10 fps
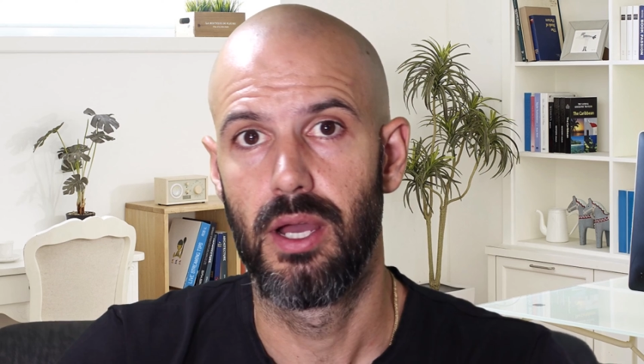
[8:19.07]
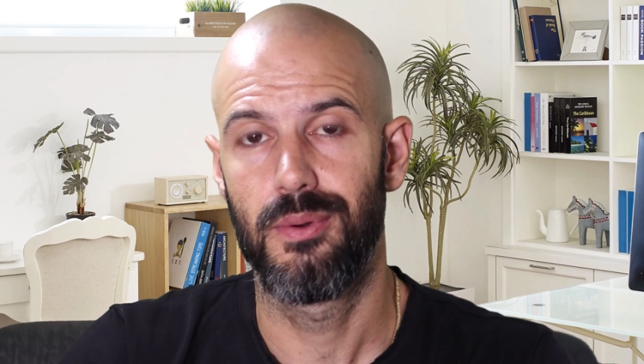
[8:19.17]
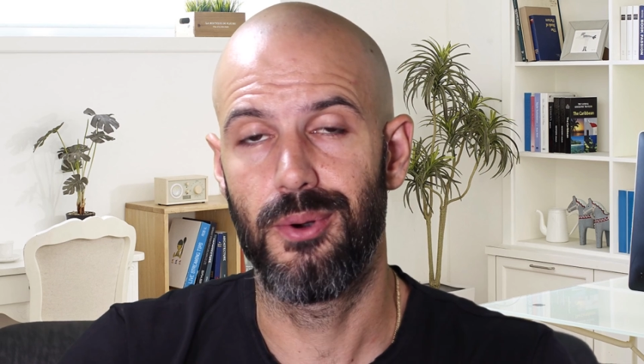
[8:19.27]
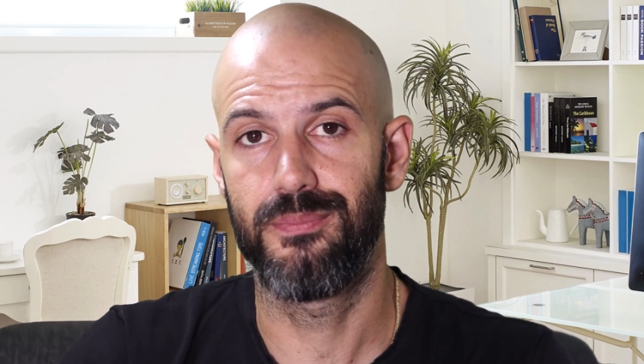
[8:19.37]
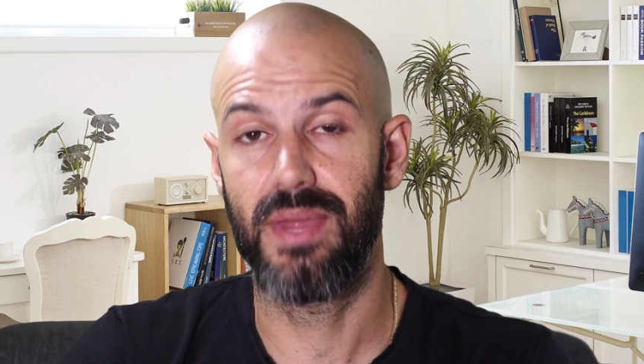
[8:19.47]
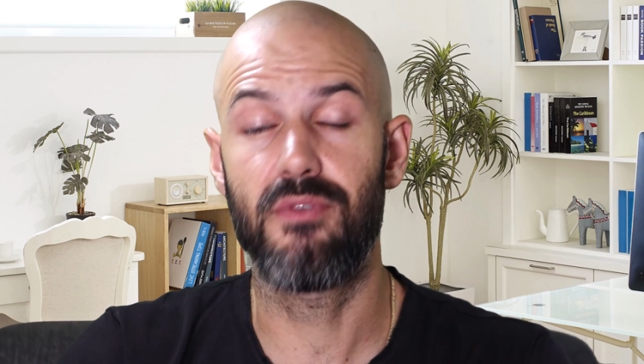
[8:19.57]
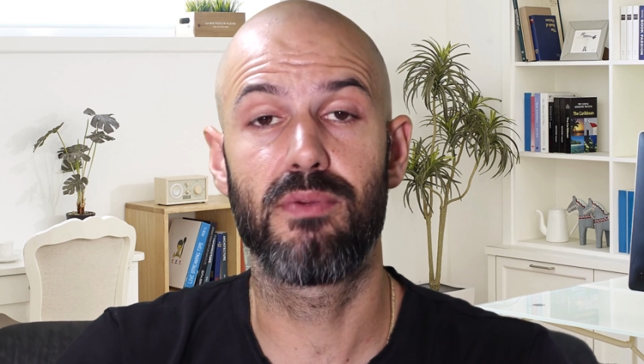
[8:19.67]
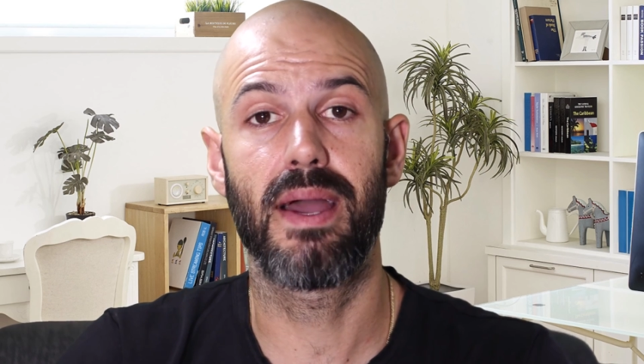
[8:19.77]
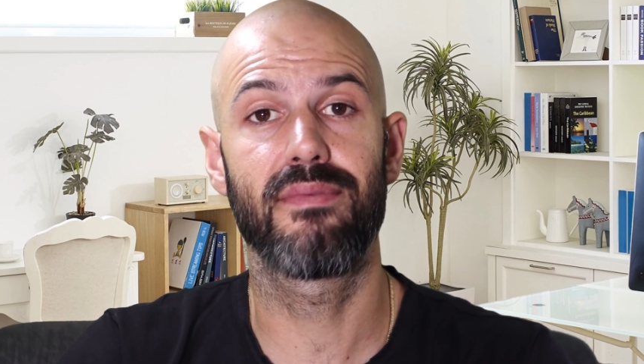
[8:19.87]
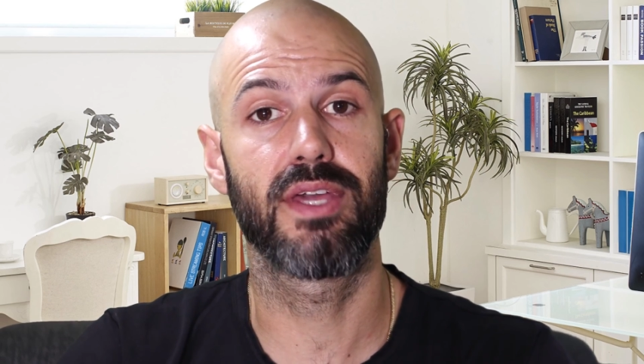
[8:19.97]
well, they
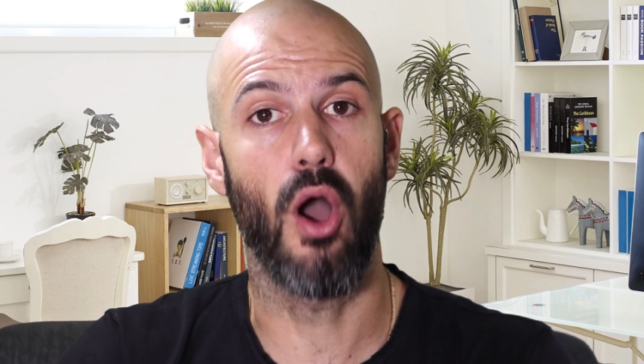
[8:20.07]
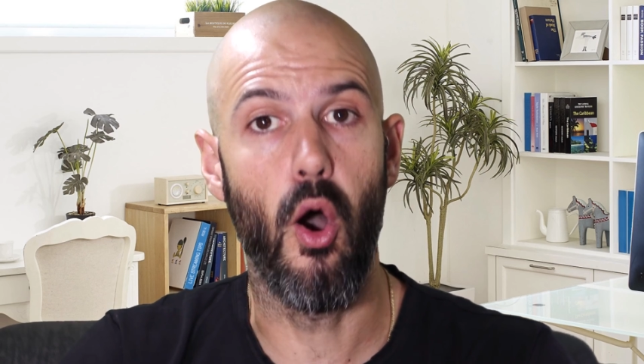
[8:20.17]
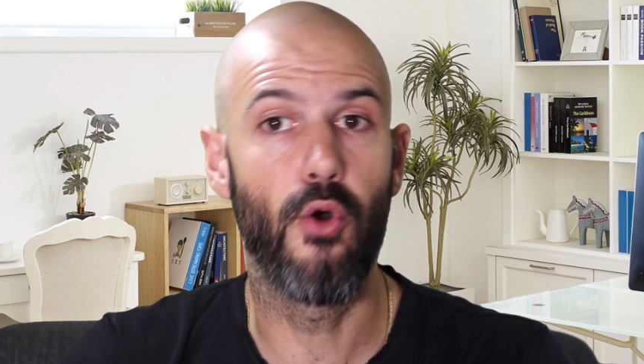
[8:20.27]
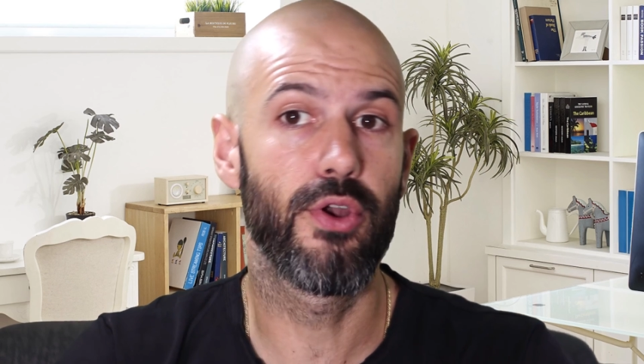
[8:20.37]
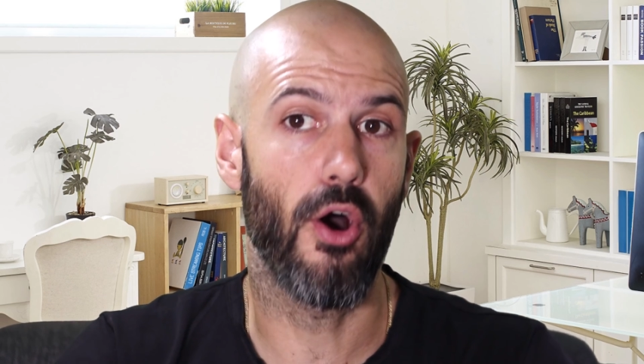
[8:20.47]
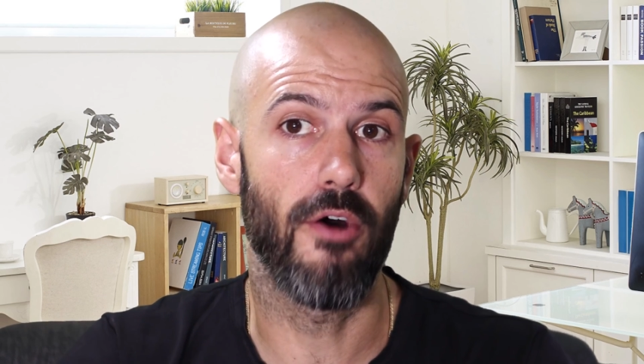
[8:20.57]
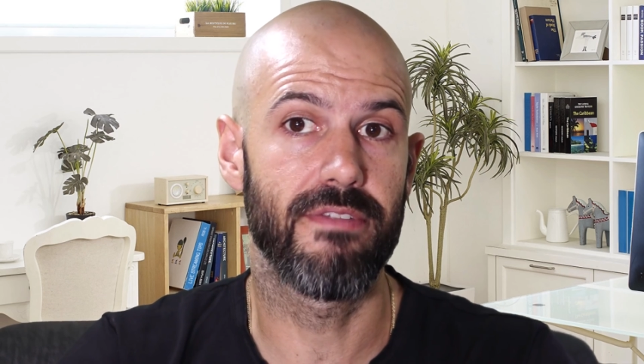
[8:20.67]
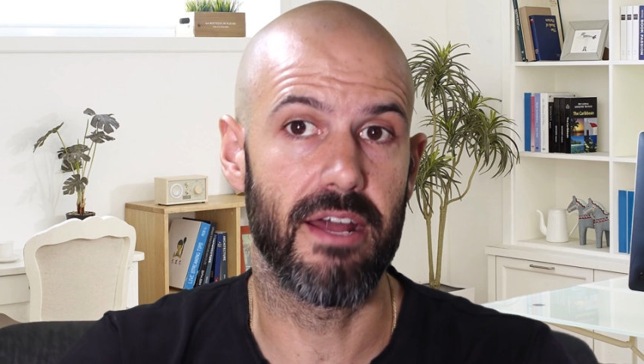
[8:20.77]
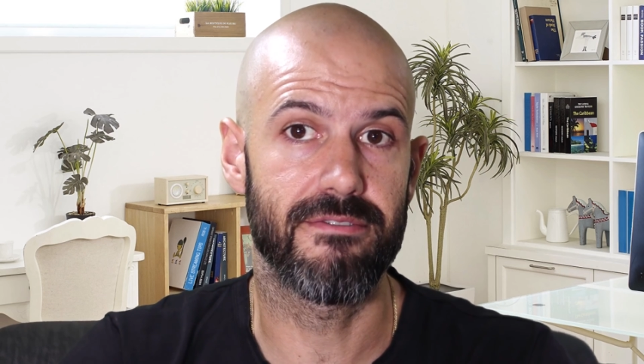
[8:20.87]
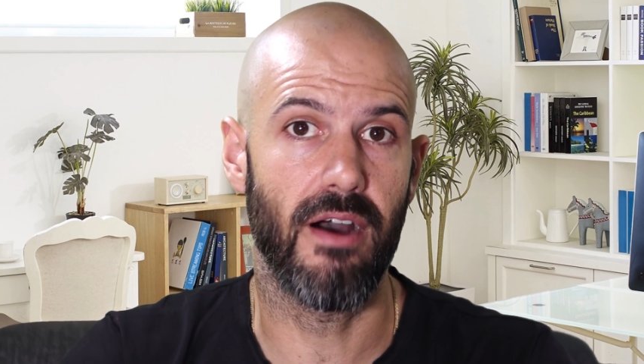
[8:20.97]
remain the owner of
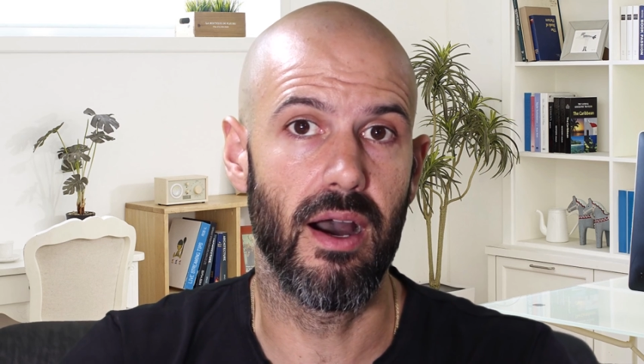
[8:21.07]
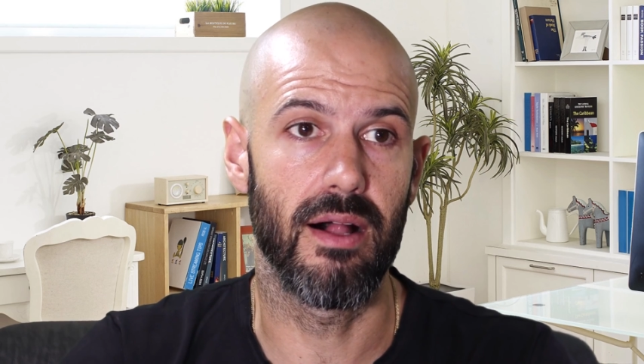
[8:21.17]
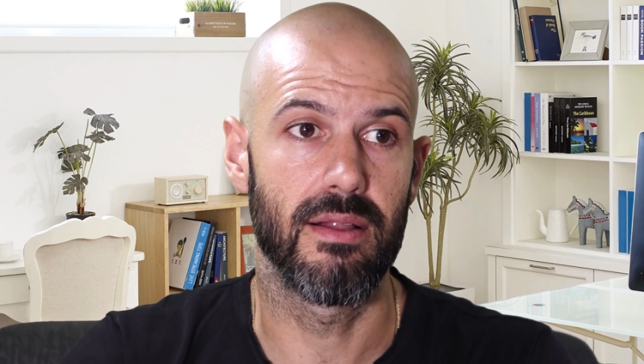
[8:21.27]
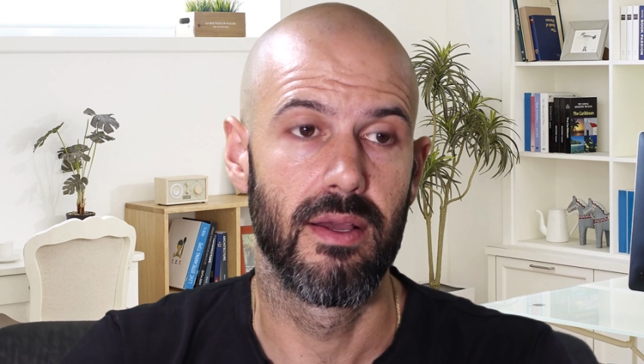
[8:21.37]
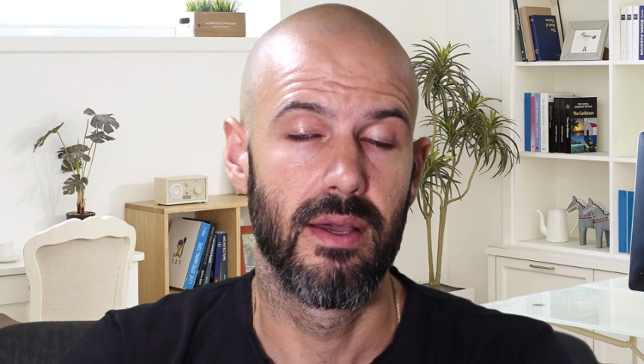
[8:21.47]
that file.